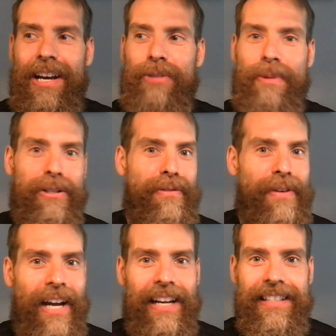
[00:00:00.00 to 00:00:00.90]
especially for
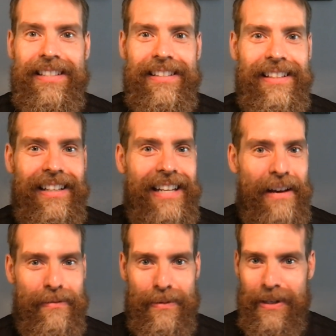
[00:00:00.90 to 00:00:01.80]
guys in
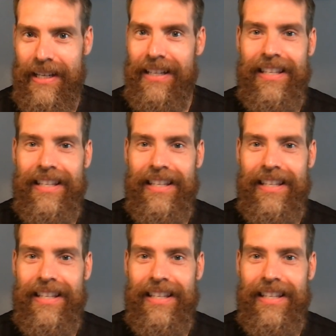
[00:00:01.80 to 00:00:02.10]
F3,